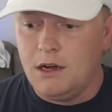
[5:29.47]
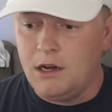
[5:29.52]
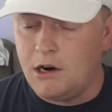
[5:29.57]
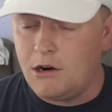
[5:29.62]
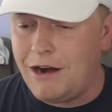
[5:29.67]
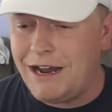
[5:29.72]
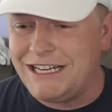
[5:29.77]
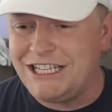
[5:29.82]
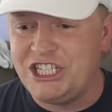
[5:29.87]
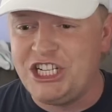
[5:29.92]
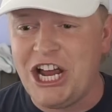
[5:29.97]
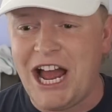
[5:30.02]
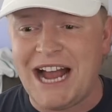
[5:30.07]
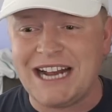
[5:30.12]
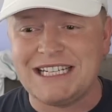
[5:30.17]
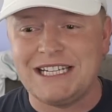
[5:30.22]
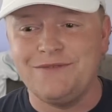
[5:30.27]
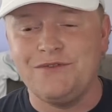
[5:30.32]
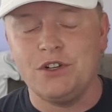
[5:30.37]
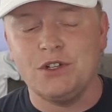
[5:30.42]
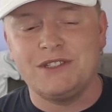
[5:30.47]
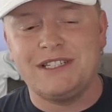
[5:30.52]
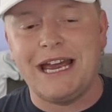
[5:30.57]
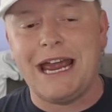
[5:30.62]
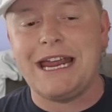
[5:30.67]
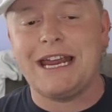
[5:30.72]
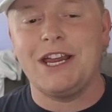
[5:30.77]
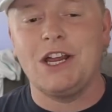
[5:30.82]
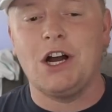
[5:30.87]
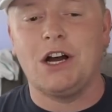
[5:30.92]
All right, Jacksonville
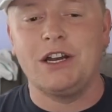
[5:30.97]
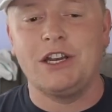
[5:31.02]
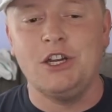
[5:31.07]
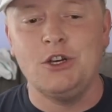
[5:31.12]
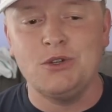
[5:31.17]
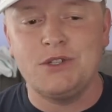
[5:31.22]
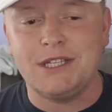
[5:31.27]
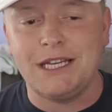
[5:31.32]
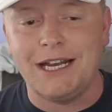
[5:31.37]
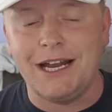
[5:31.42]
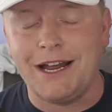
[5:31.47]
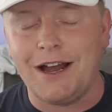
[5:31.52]
taking on Houston.